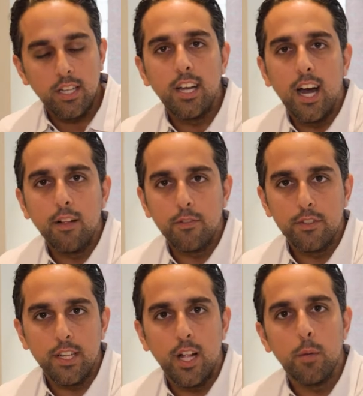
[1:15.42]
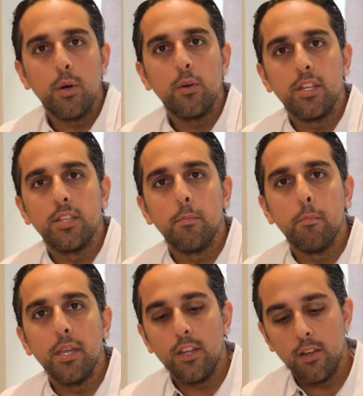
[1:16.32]
golfer's elbow, in the
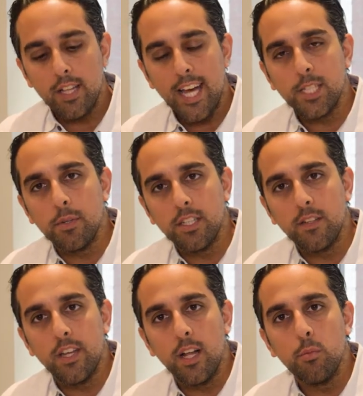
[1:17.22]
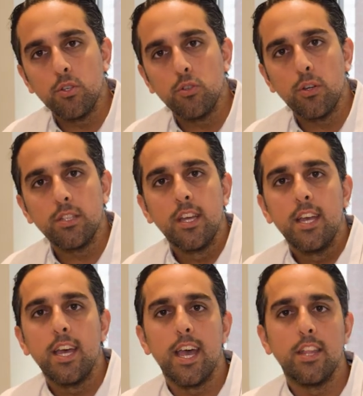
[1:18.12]
medial aspect of the elbow joint,
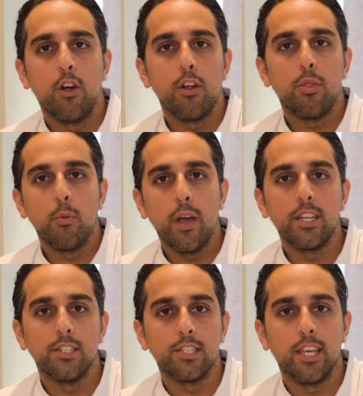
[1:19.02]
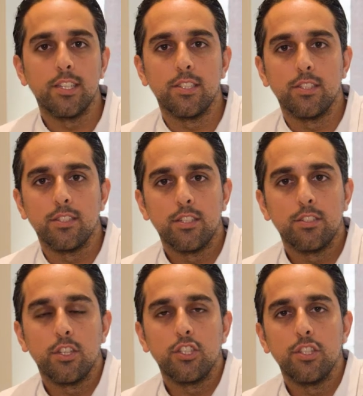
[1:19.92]
and arthritis cases,
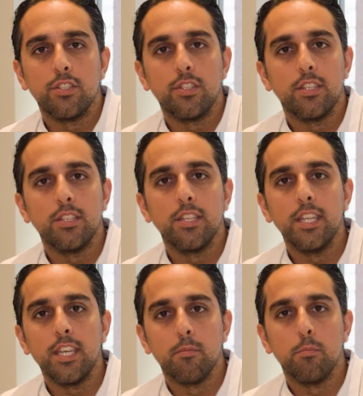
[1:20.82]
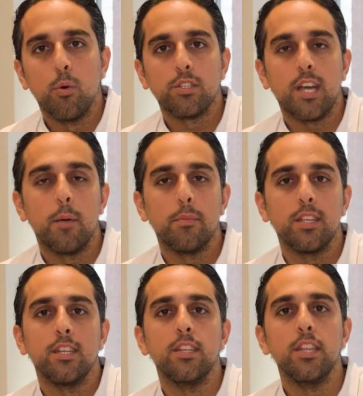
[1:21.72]
such as in the knee, most
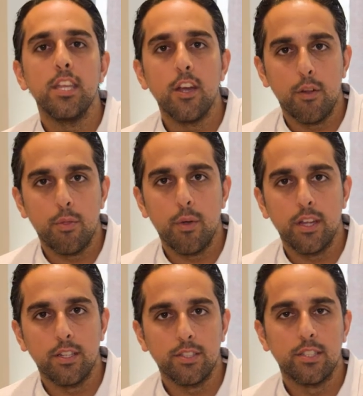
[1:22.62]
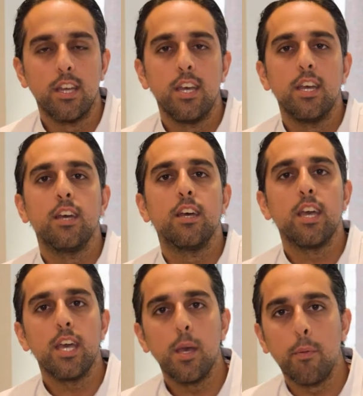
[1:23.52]
commonly knee arthritis,
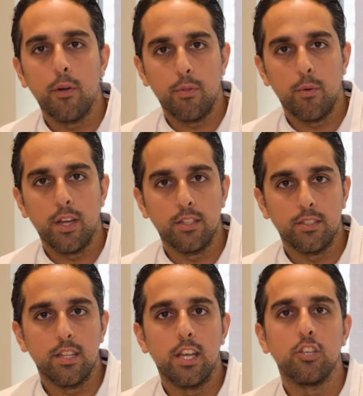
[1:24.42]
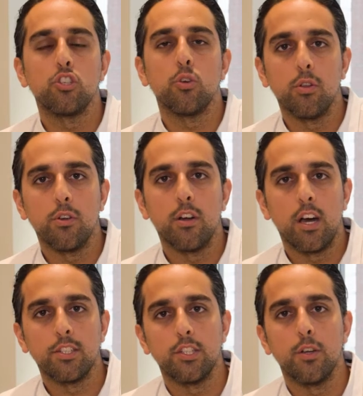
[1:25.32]
hip arthritis, and shoulder
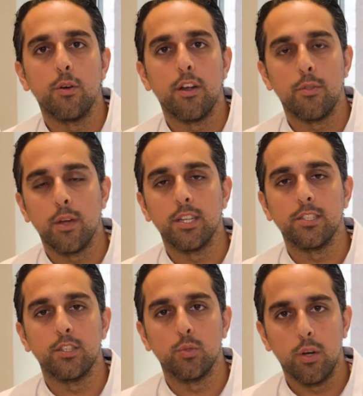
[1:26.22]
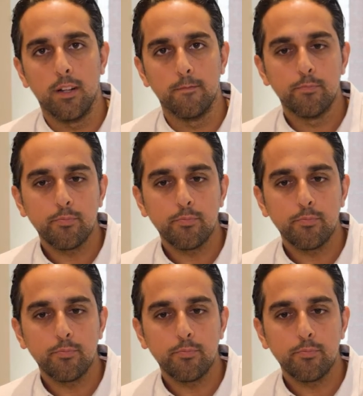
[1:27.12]
osteoarthritis as well.